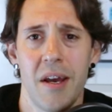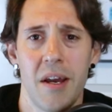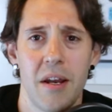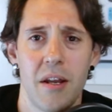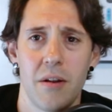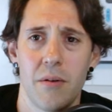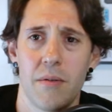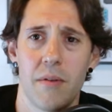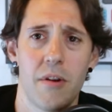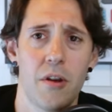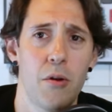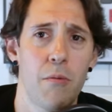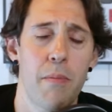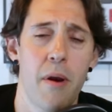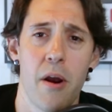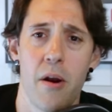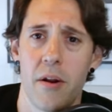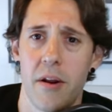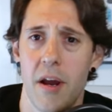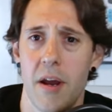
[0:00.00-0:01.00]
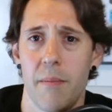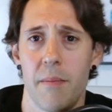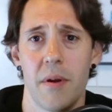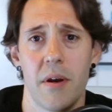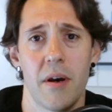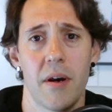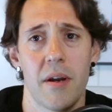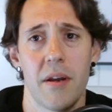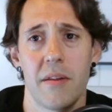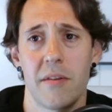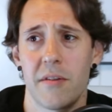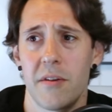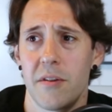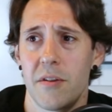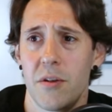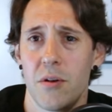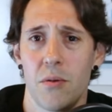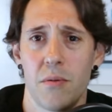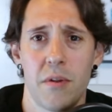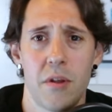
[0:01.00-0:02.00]
you know, the New Paradigm
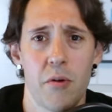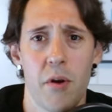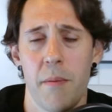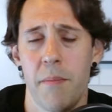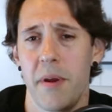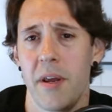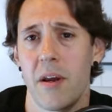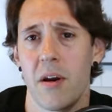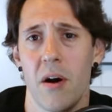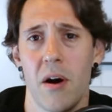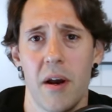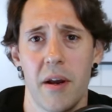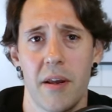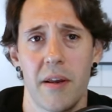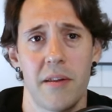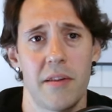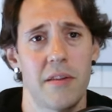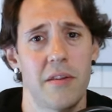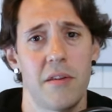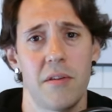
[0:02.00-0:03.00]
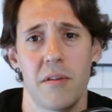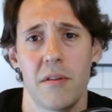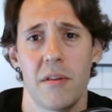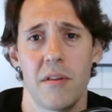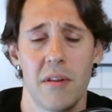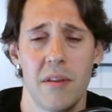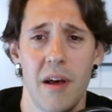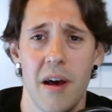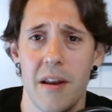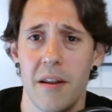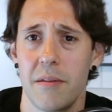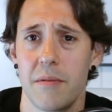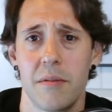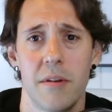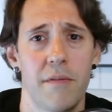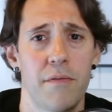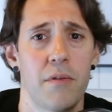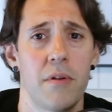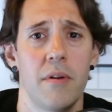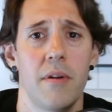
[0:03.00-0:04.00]
Institute, the UAP Caucus, there's a lot of
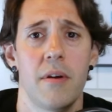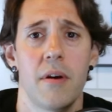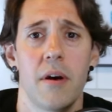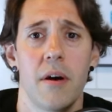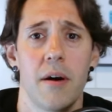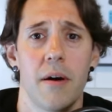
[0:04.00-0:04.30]
different